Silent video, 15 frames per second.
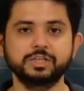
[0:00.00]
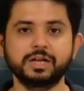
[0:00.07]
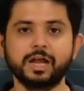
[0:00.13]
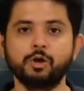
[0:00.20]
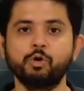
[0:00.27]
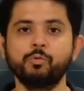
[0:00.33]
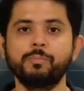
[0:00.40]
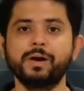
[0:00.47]
I
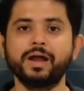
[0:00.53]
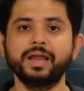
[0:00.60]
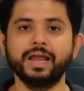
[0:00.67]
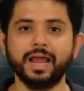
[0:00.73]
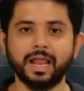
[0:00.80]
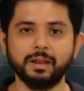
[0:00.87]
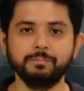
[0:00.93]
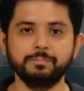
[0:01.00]
hope I
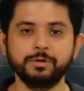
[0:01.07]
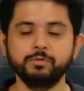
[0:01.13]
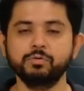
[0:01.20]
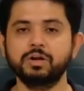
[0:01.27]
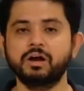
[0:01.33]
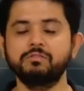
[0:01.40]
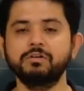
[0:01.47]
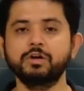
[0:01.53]
helped you
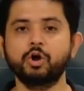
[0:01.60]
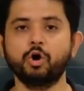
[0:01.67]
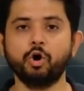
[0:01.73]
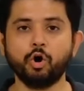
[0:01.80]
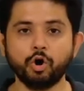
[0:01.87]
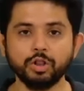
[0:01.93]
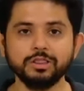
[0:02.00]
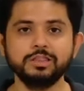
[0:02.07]
cover
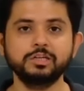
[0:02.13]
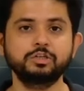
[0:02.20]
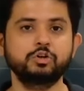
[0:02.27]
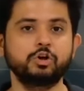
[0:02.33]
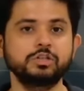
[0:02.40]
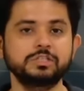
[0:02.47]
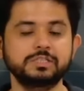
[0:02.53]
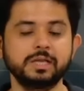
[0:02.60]
all the
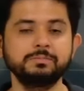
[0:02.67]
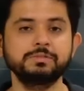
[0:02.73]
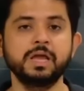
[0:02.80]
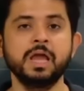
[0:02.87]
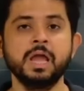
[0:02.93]
concepts.